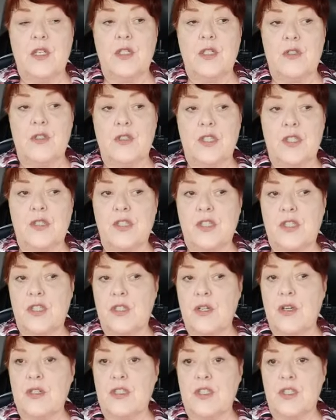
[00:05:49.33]
you should
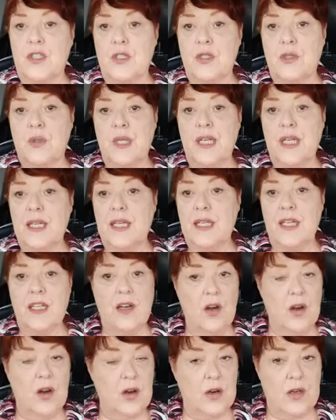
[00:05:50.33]
start to hit
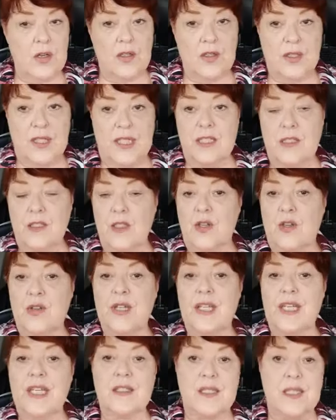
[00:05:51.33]
it hard in
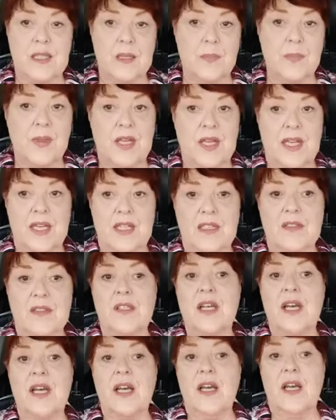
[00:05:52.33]
learning some
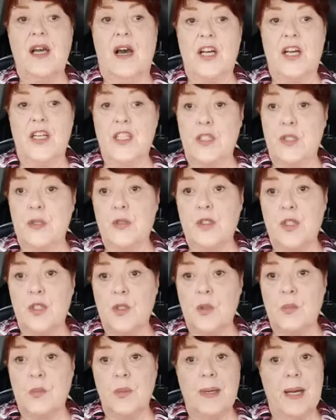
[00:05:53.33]
things on
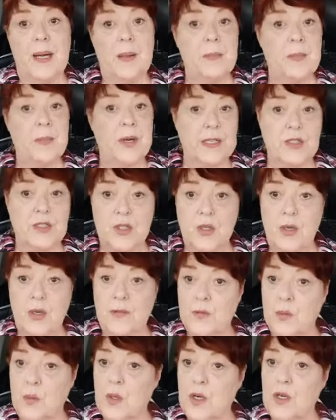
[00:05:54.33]
YouTube about
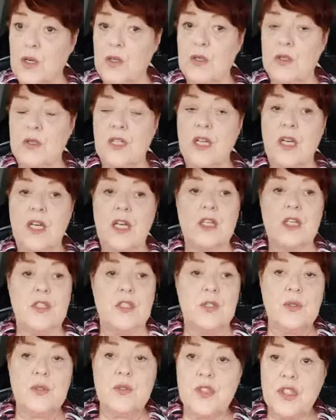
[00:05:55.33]
Microsoft Word.
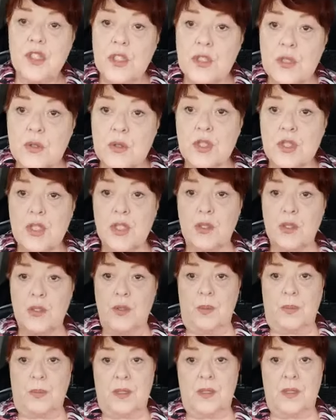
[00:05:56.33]
Use
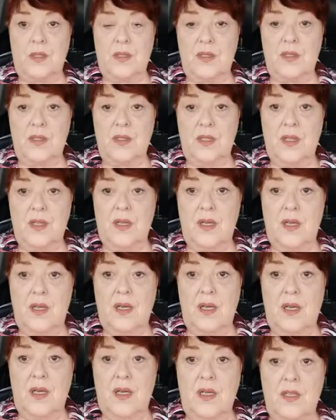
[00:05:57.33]
YouTube.
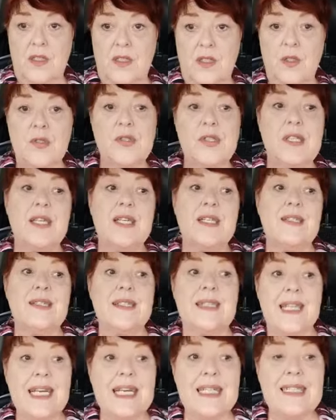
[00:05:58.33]
Use
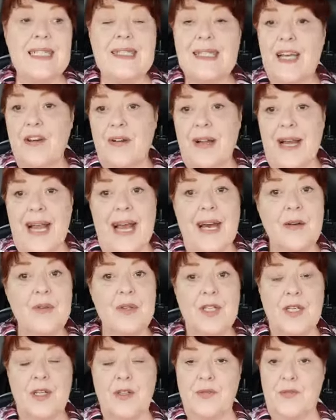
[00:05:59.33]
these things that are
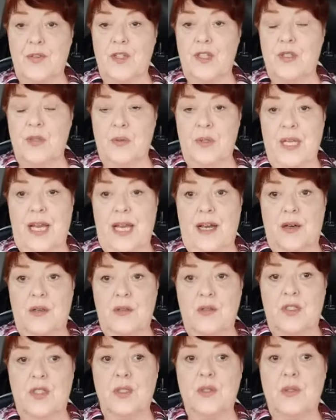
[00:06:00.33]
out there for you
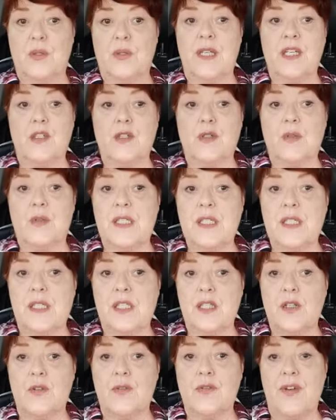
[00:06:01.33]
now to
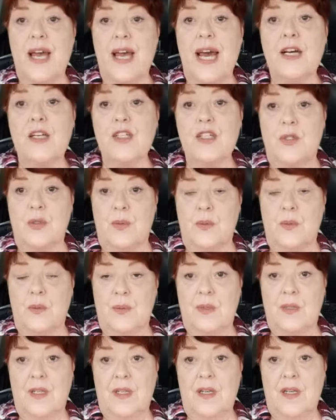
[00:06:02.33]
increase your value
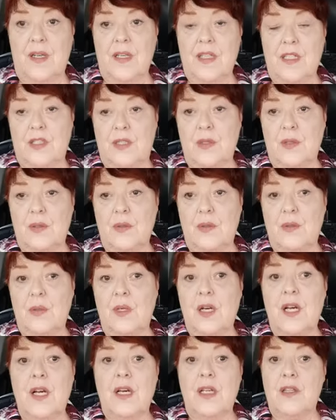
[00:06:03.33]

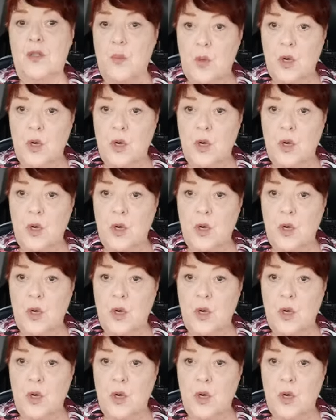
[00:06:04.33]
to the